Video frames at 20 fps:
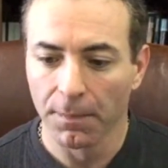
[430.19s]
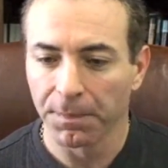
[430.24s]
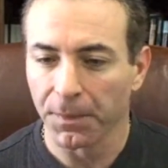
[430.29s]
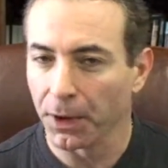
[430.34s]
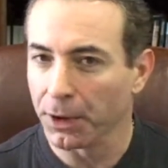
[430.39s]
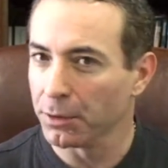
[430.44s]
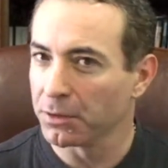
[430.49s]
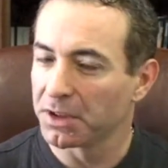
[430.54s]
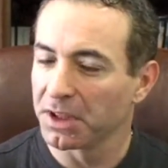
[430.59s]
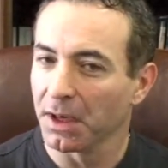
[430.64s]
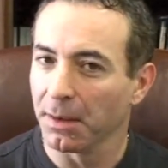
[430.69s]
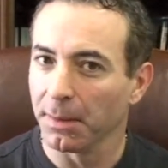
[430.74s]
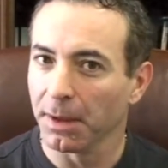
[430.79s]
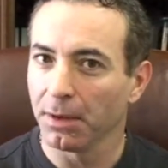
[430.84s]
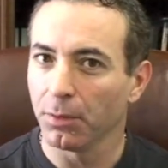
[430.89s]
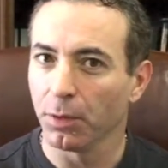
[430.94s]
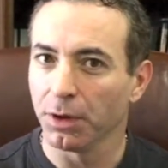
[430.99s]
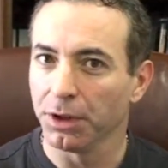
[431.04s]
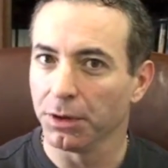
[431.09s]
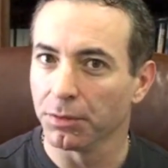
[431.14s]
Are you
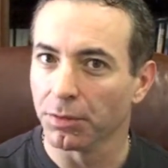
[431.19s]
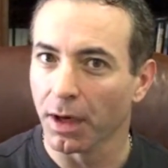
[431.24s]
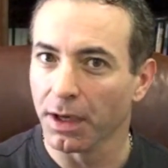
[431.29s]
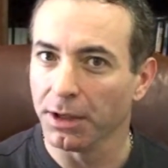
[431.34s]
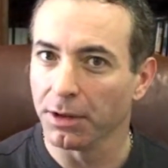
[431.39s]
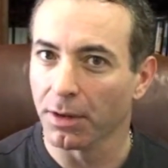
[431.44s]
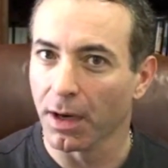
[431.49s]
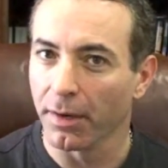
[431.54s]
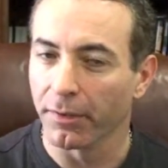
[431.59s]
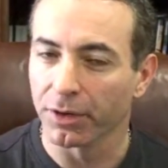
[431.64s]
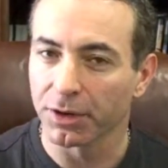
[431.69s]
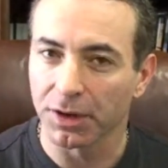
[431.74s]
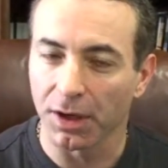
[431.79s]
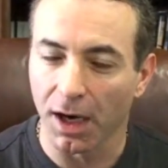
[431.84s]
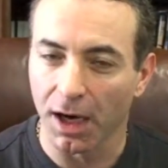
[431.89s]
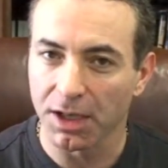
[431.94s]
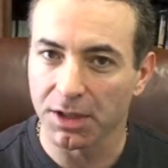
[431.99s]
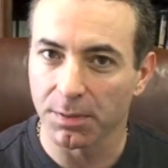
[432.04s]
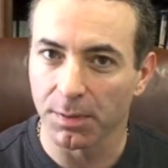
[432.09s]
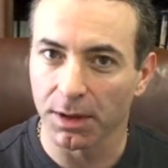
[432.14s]
timid when you write your
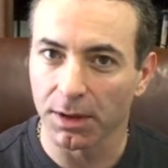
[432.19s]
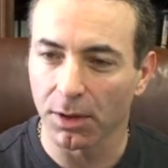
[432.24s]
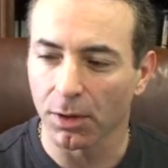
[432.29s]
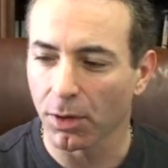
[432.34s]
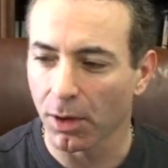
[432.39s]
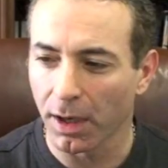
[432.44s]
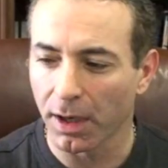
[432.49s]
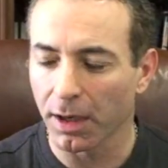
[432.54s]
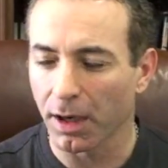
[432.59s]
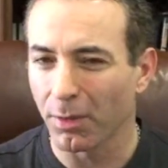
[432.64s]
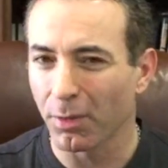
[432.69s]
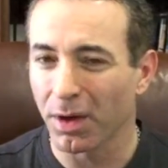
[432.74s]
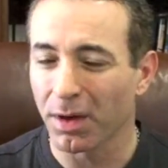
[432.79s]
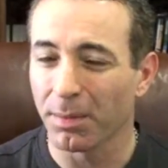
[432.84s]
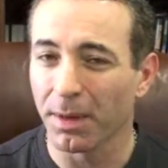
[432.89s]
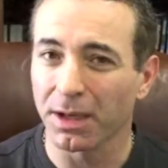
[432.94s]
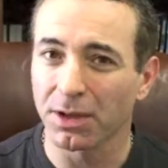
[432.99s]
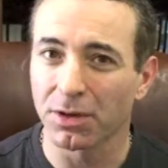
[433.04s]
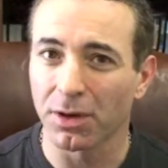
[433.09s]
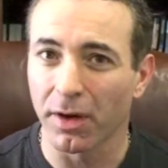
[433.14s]
advertisement? Oh, I want to
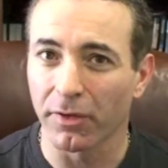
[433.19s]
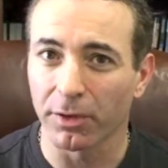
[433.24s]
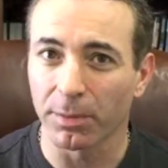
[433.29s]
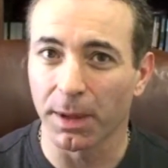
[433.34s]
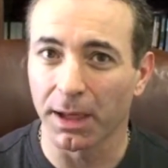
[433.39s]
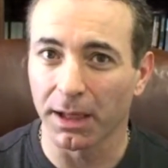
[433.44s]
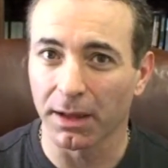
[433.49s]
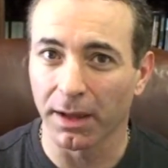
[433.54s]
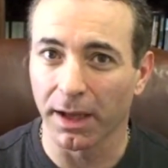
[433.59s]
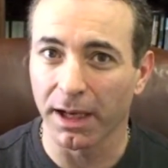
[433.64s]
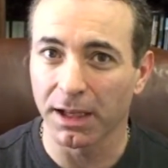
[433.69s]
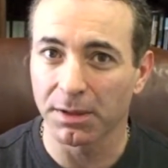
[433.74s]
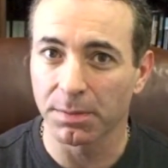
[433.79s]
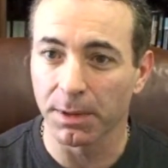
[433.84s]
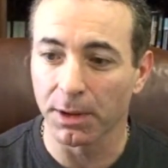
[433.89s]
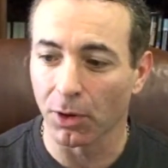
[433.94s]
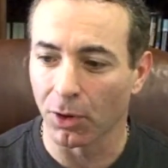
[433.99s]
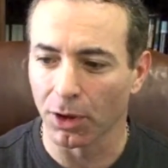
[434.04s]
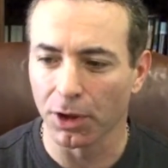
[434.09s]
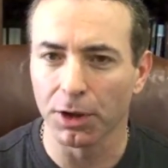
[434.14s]
make sure everybody likes
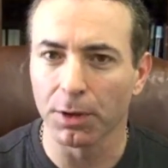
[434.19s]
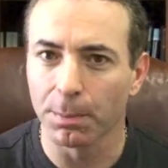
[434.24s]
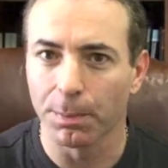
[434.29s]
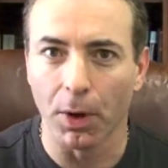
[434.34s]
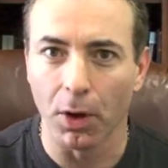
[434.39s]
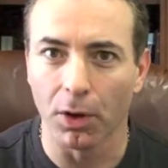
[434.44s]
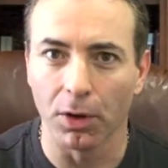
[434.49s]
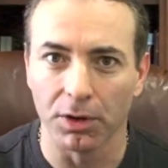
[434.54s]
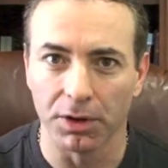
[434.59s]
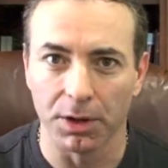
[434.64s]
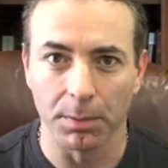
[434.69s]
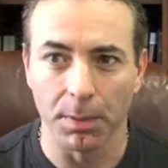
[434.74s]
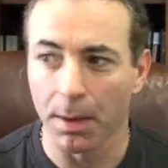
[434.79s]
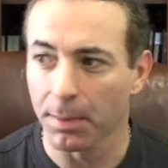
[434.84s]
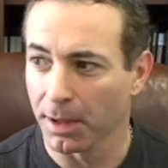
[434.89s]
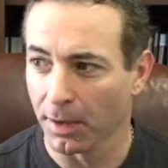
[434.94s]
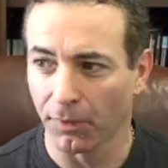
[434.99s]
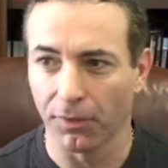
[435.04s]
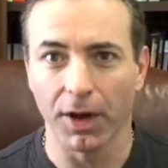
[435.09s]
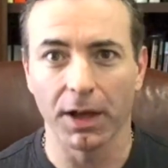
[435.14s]
me. Or are you bold and
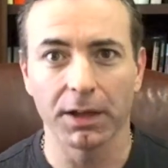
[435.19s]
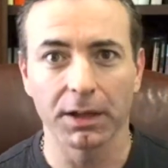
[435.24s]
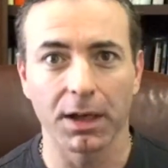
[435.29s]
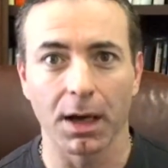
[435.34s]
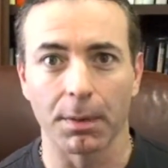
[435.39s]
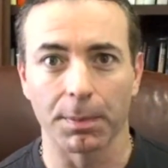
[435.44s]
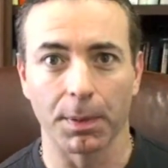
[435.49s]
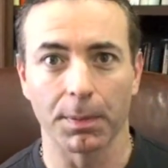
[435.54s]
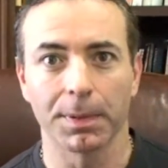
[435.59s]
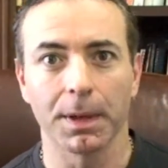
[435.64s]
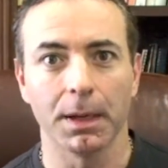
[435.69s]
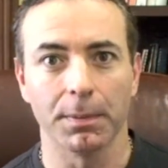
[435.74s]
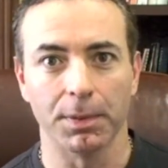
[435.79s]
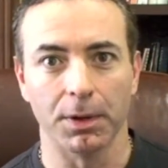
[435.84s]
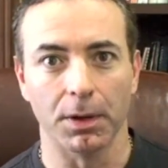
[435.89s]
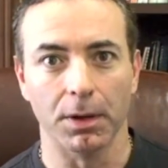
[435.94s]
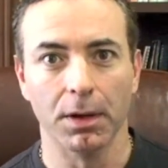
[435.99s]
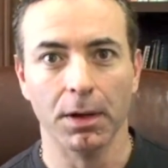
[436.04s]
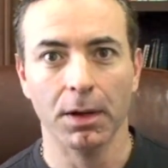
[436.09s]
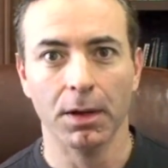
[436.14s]
maybe offend a couple
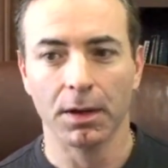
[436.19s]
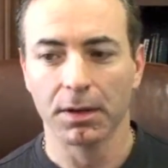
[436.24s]
people?